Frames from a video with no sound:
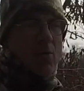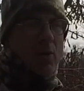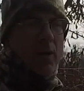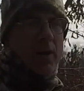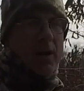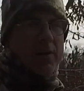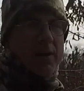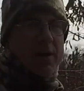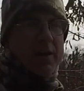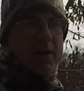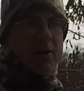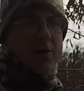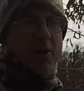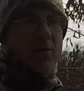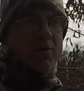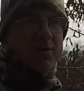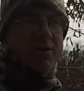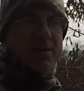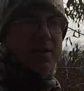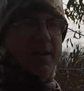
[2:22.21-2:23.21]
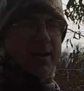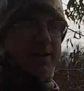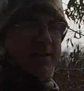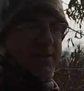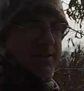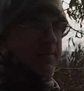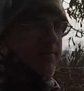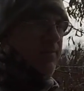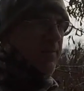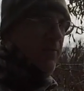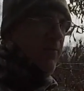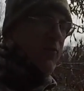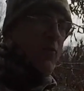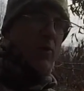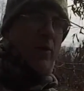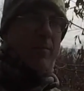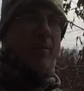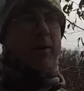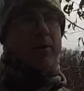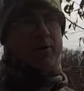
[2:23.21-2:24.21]
the deer don't see us
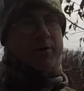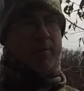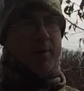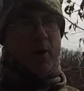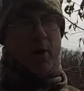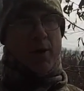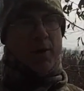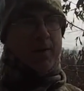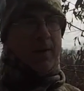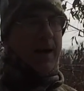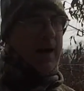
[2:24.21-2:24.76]
for the most part.